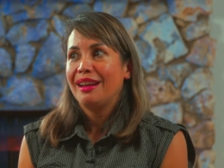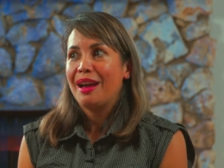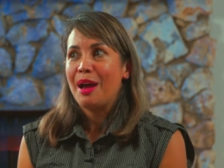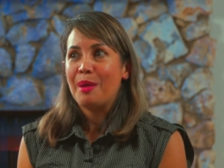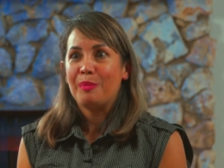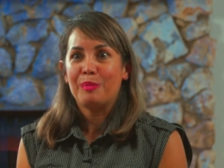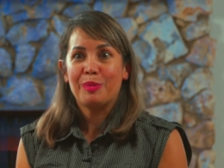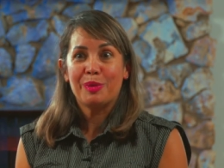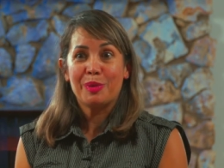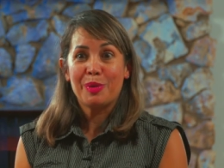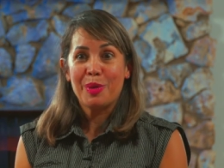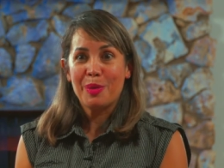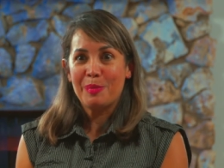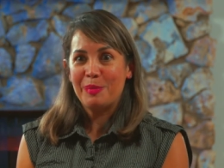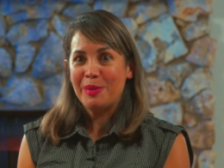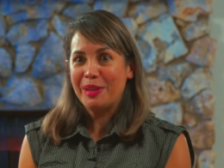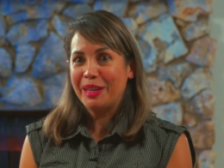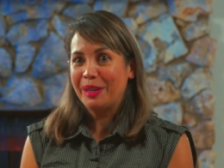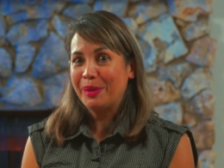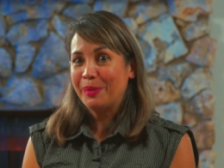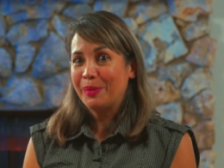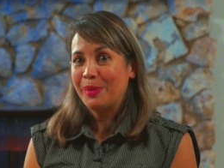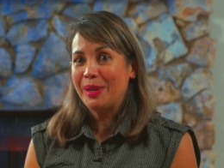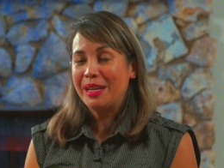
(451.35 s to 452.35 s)

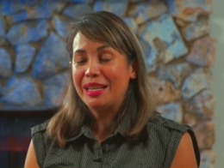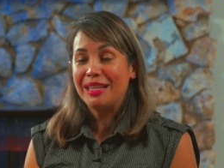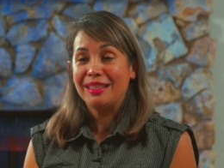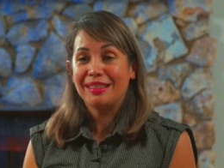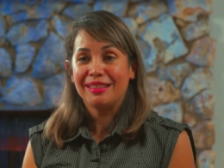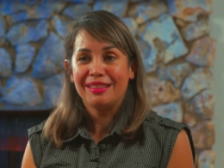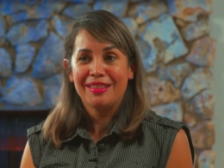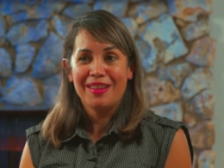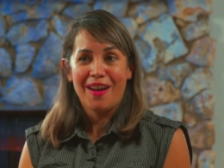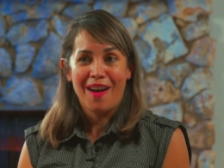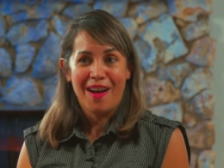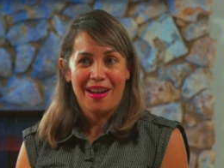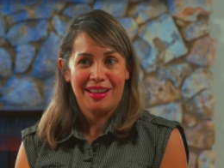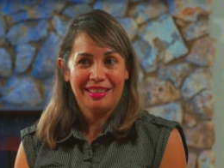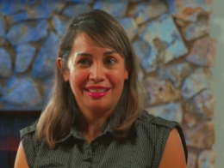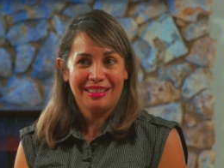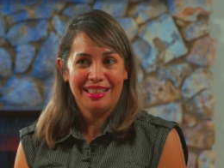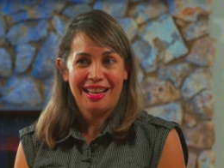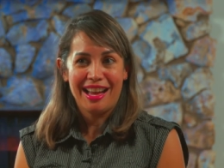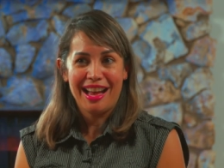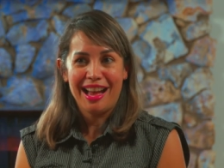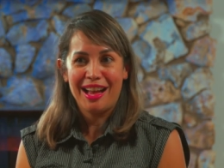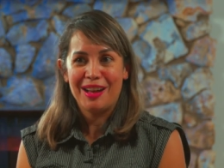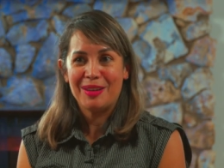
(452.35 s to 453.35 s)
appropriate, what is not,
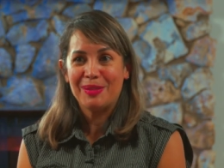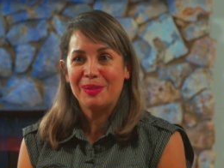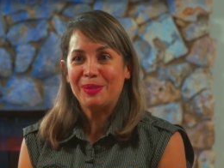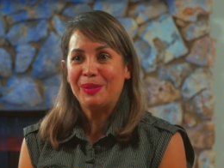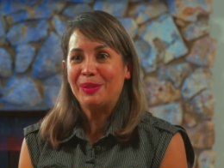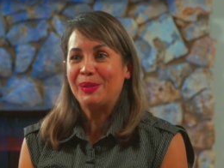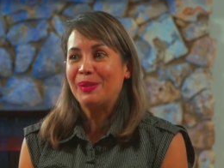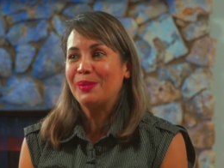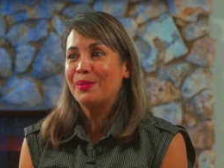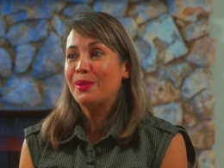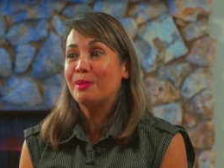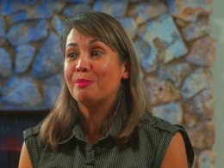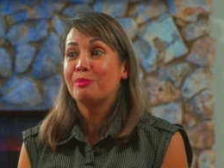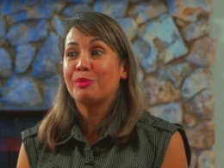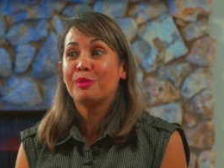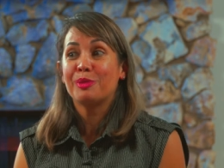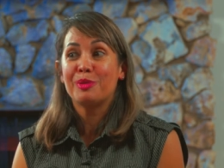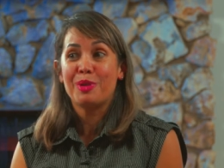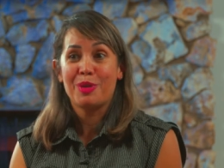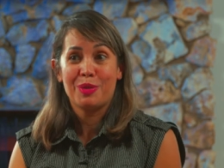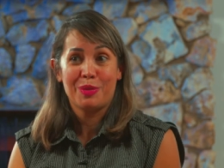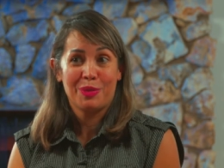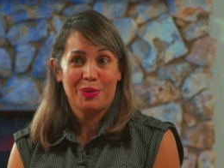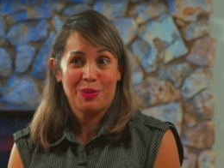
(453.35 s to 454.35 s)
how to
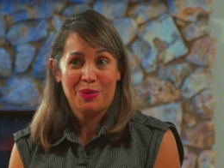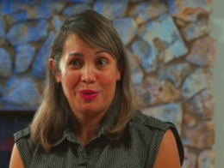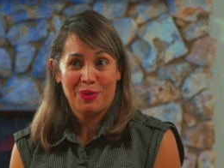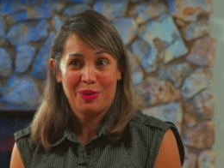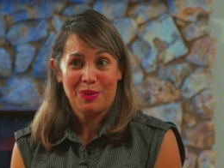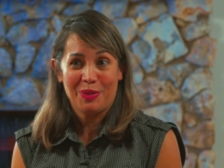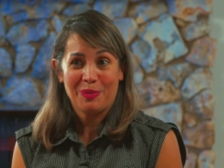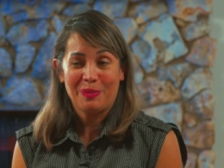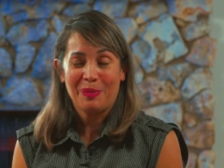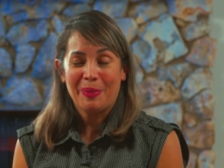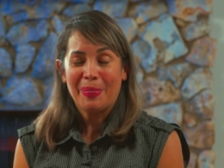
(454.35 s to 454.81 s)
approach.